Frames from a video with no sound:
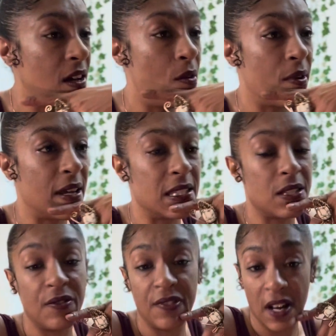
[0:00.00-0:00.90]
Go and get
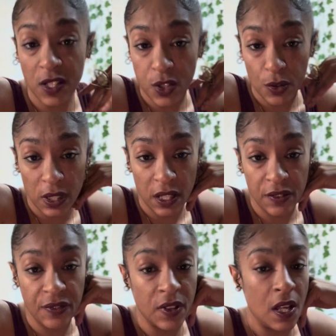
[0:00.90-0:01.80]
some Fanto
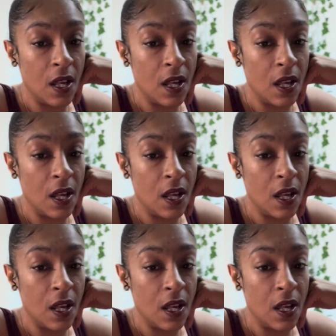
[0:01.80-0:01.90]
leaf